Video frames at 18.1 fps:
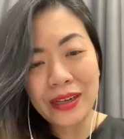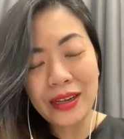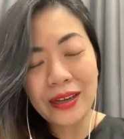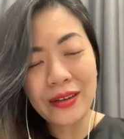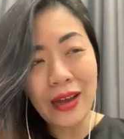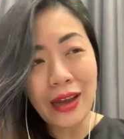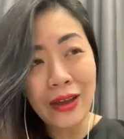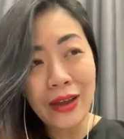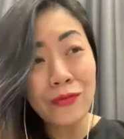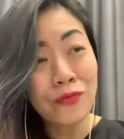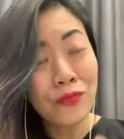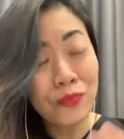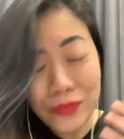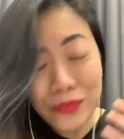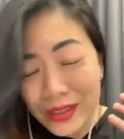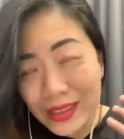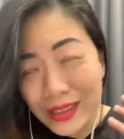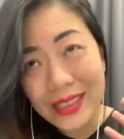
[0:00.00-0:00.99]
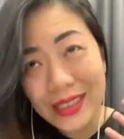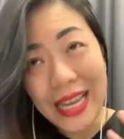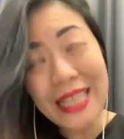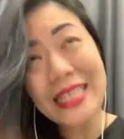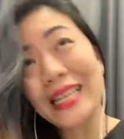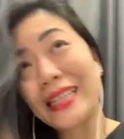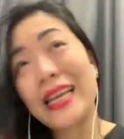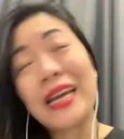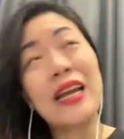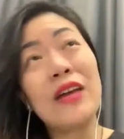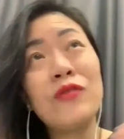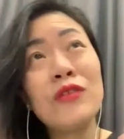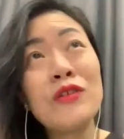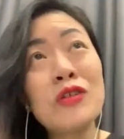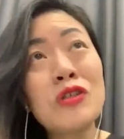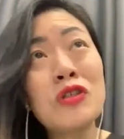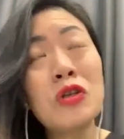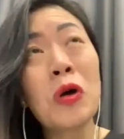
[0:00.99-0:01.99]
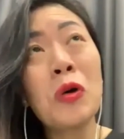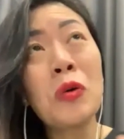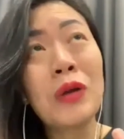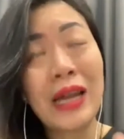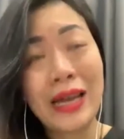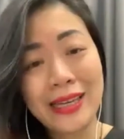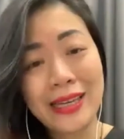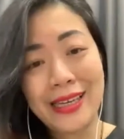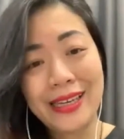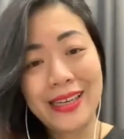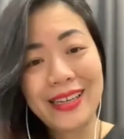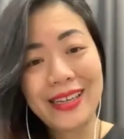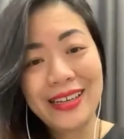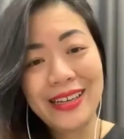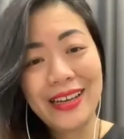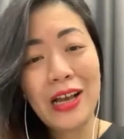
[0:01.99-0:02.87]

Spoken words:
And days like that, I feel so lucky.